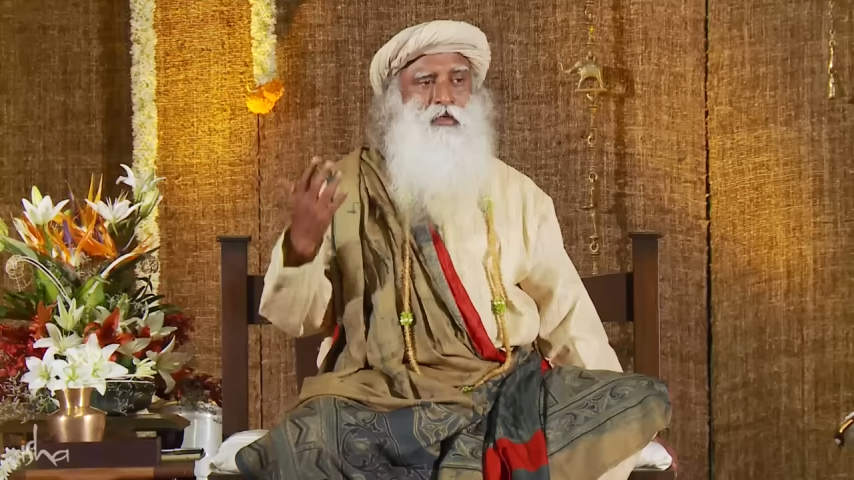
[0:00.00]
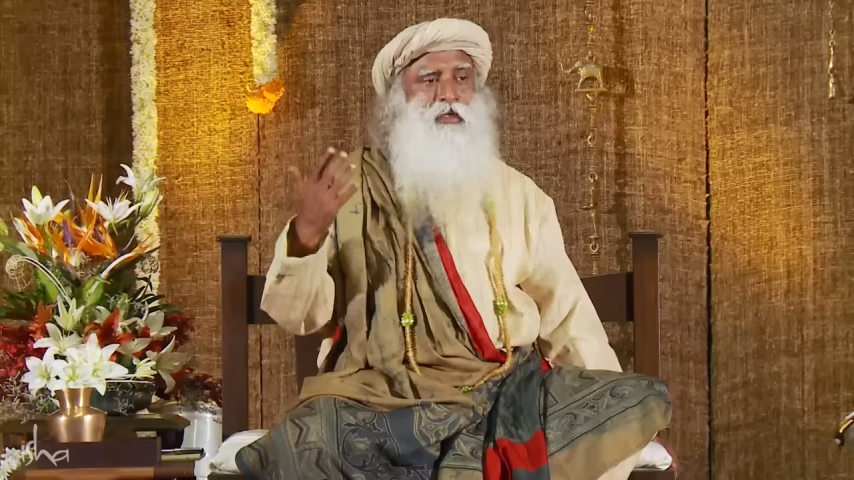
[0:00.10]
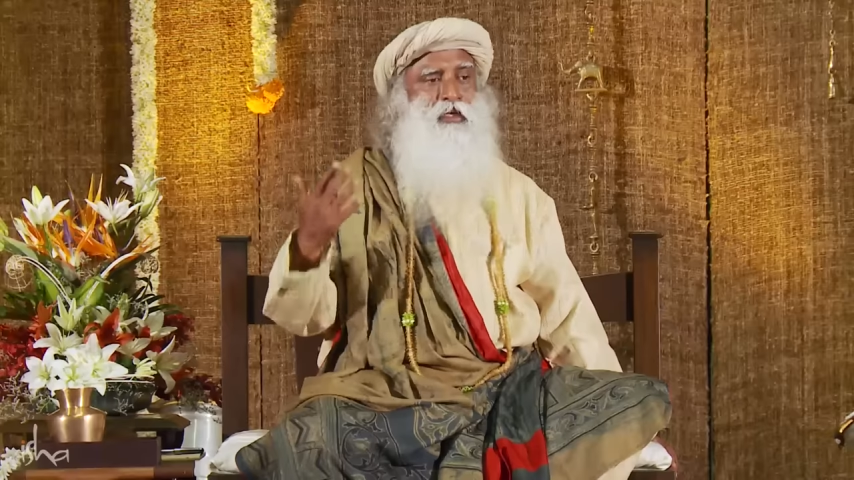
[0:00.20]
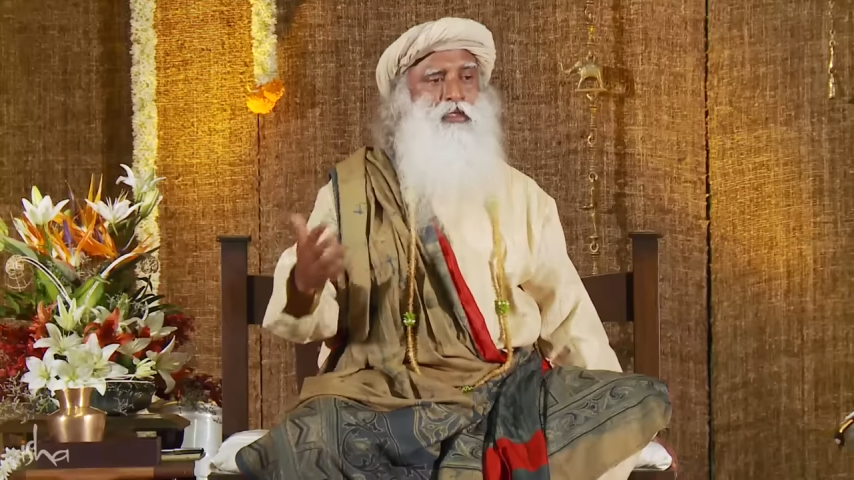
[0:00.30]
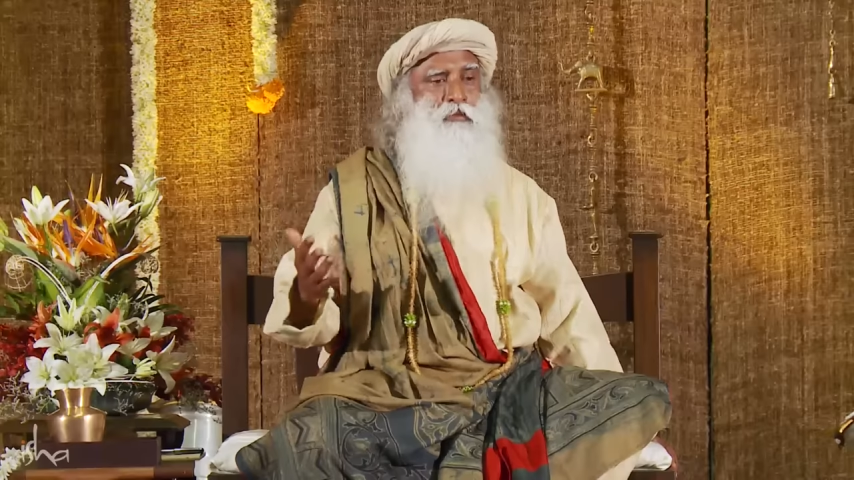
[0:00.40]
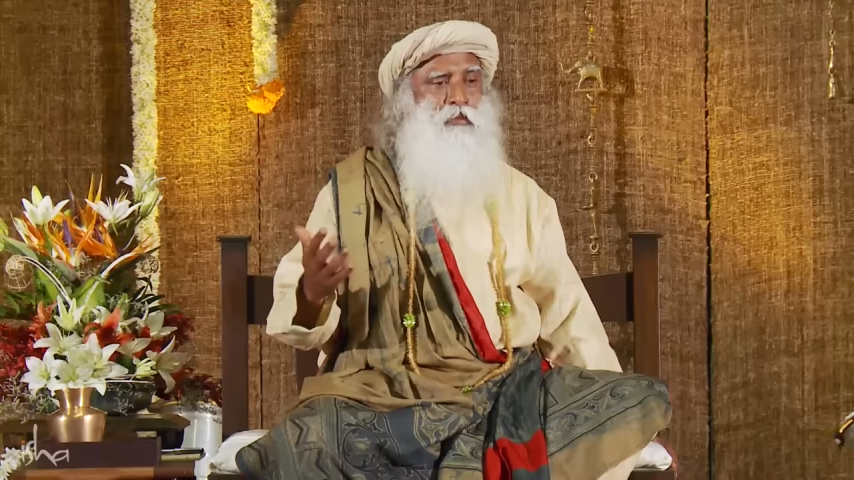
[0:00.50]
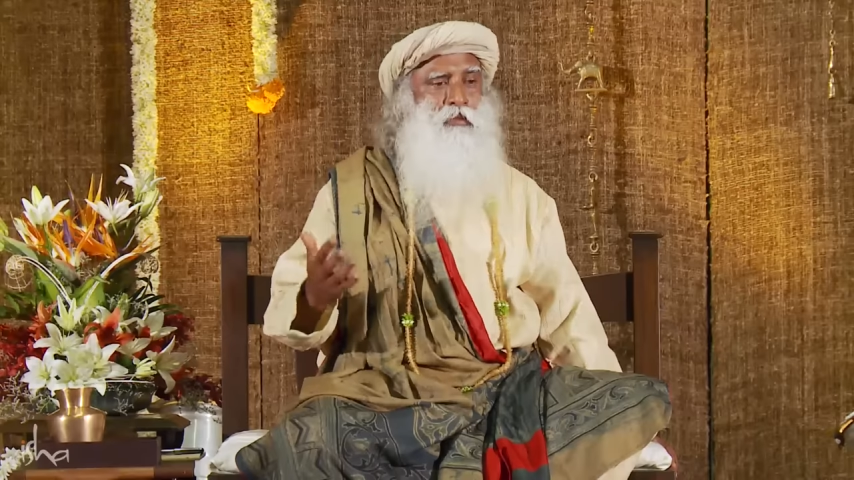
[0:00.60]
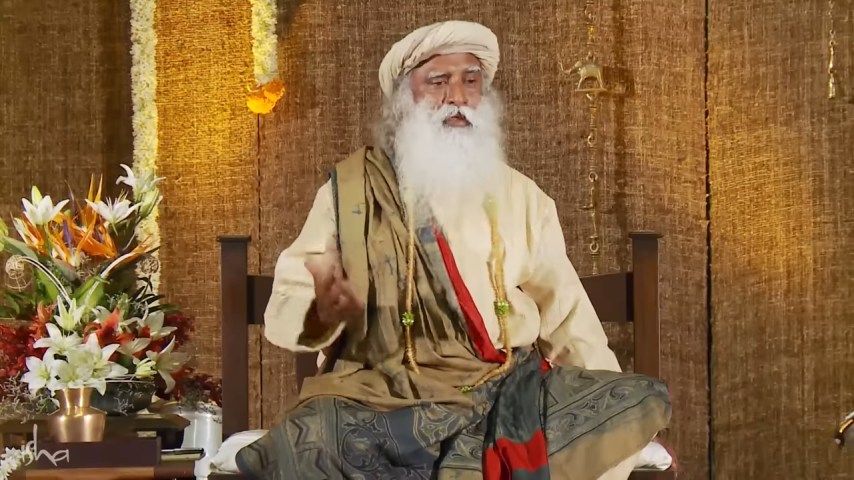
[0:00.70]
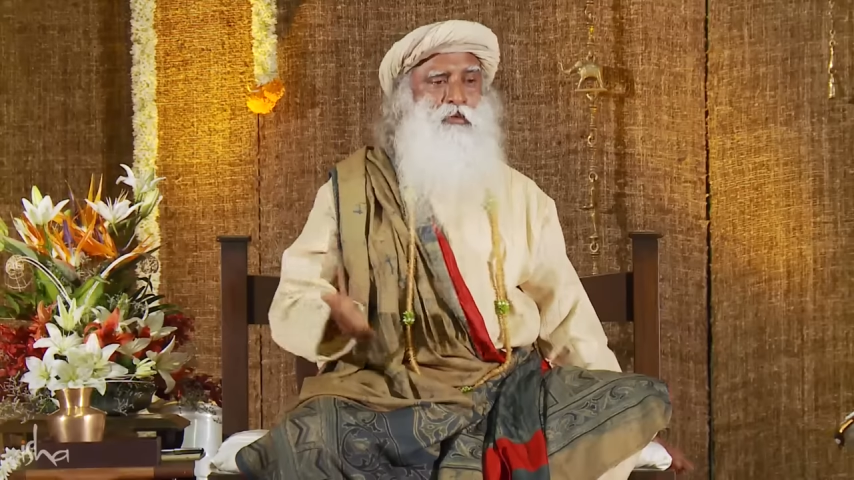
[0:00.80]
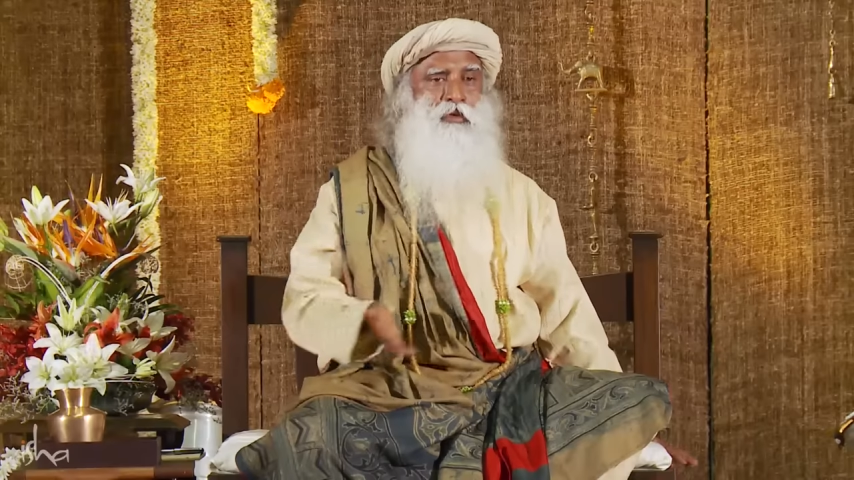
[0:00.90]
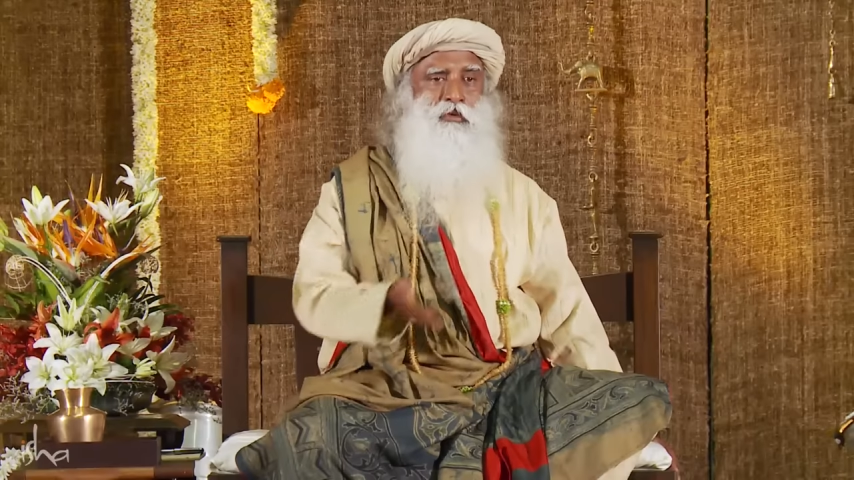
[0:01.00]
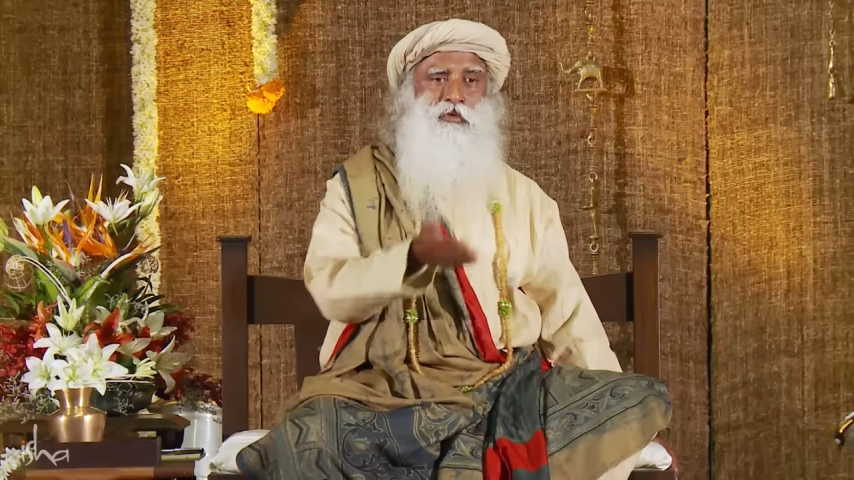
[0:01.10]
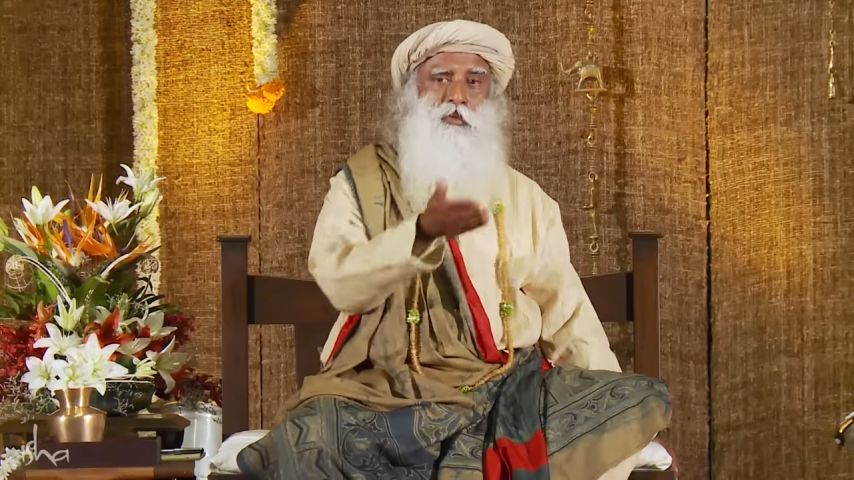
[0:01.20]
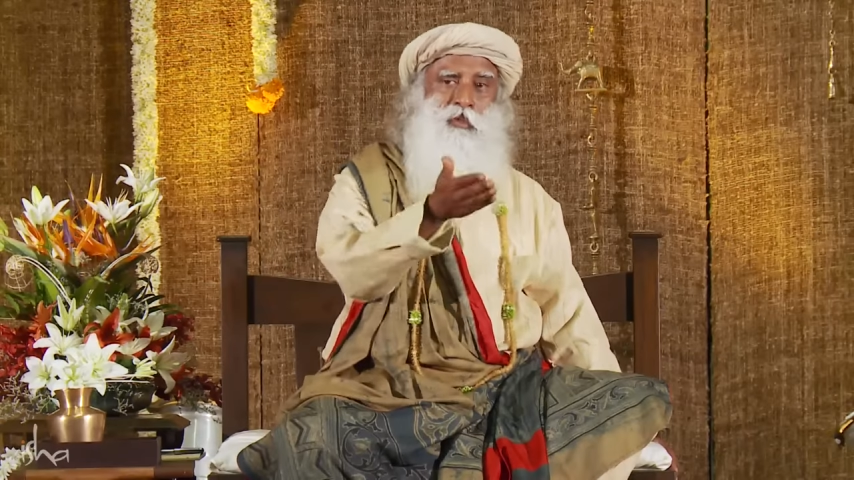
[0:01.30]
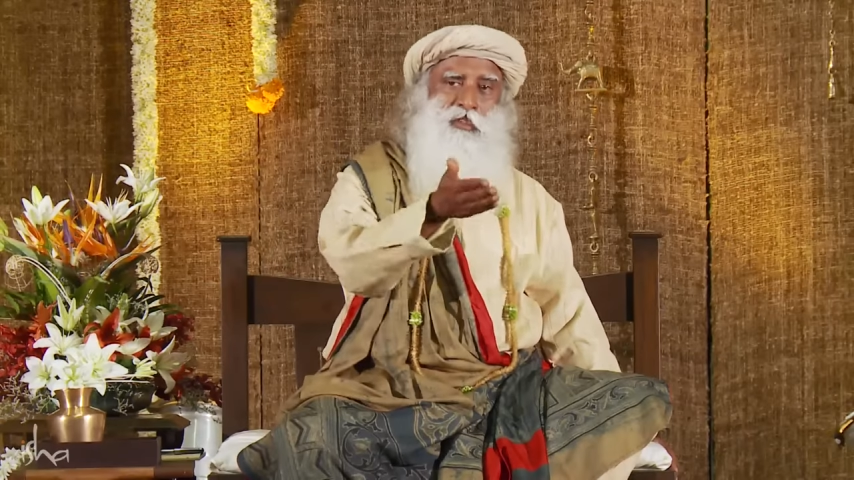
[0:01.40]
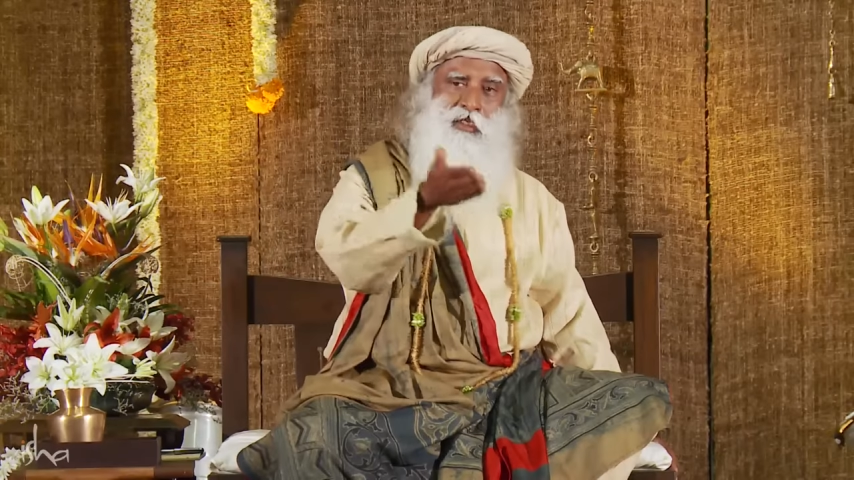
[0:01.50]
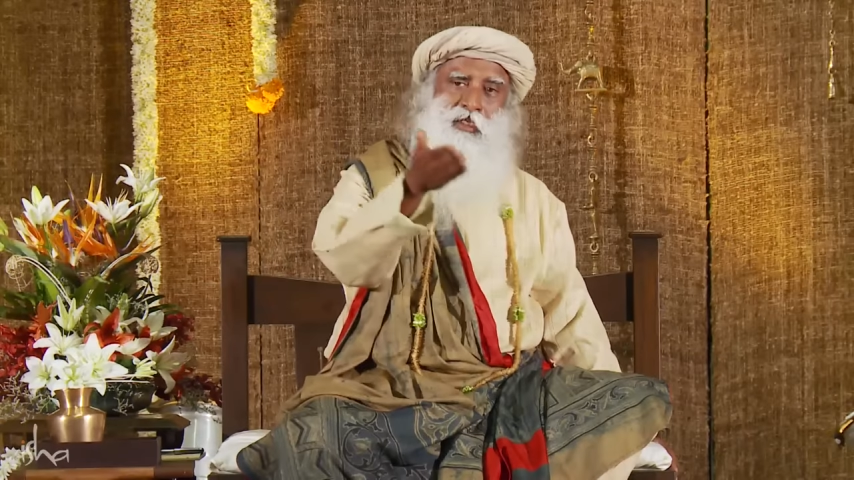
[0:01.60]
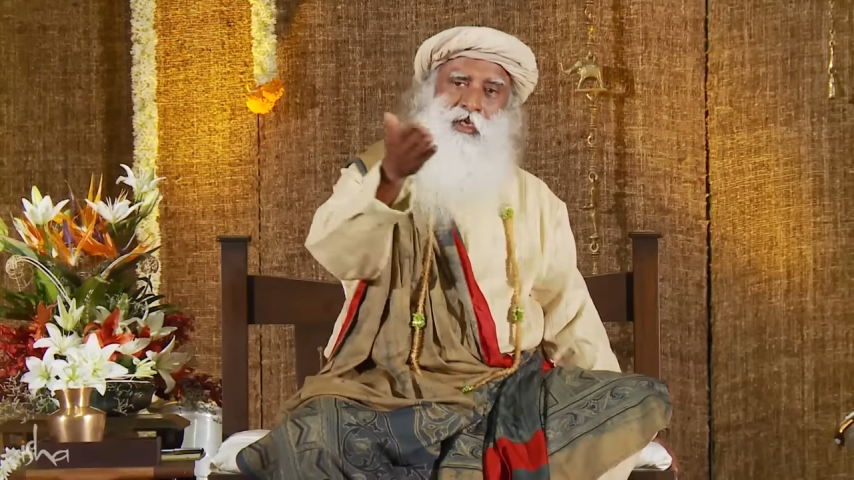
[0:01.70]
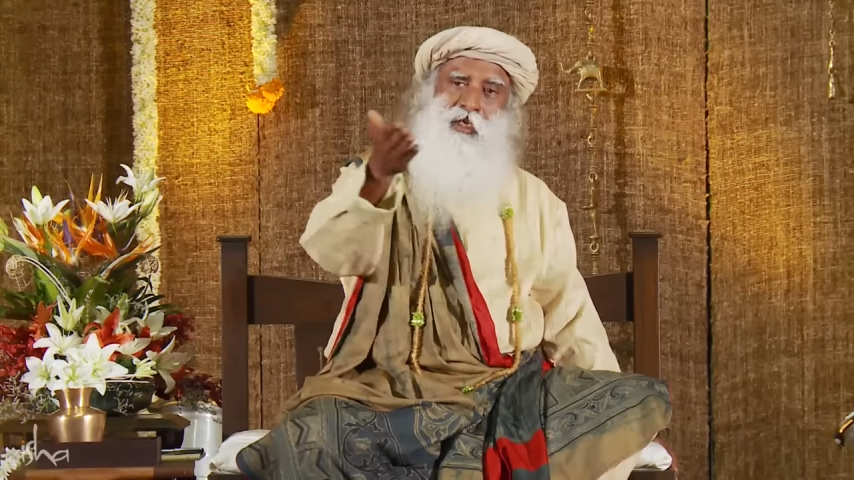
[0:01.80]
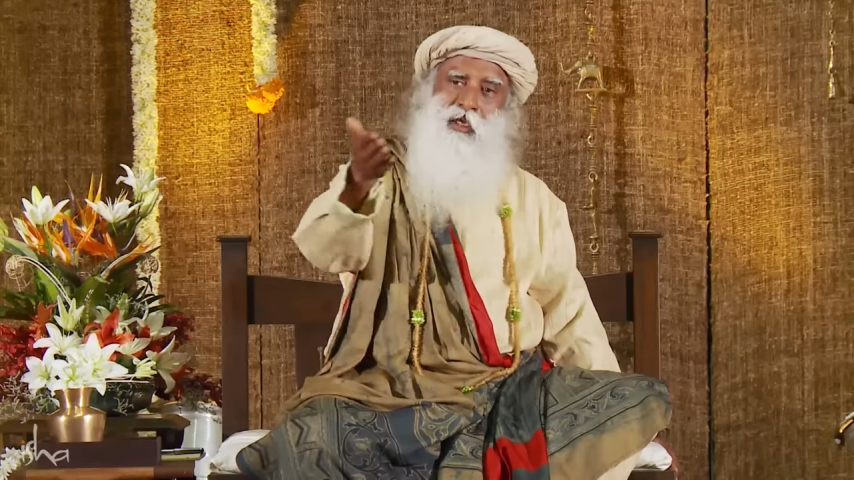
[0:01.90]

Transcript: there is memory because you will see